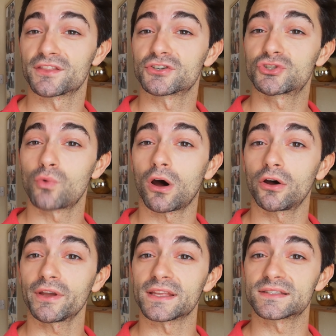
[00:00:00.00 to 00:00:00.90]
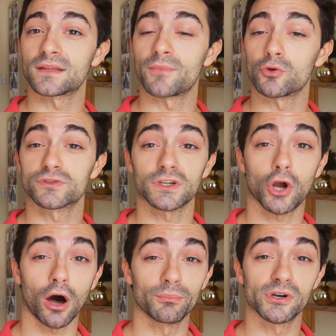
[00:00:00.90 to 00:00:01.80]
the schwa is the most
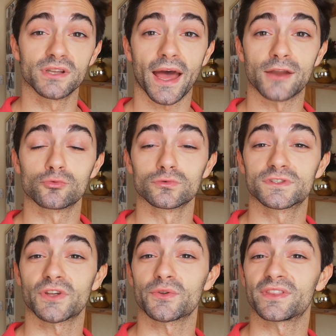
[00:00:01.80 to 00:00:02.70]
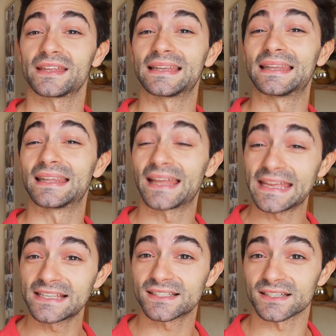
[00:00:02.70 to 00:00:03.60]
common and also the
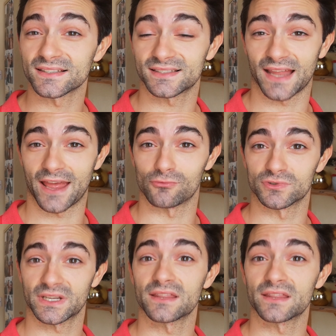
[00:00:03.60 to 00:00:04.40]
laziest sound